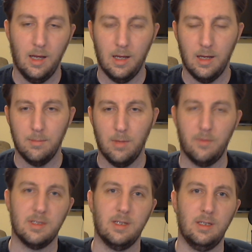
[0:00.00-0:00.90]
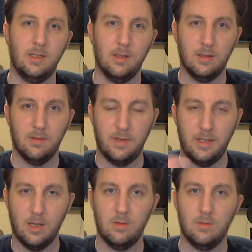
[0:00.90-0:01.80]
Obviously the
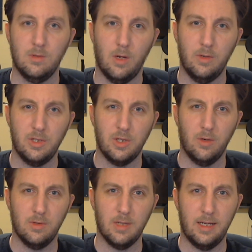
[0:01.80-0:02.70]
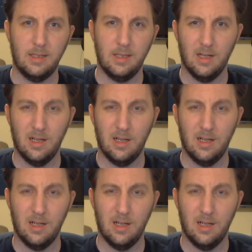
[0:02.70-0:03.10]
video only shows a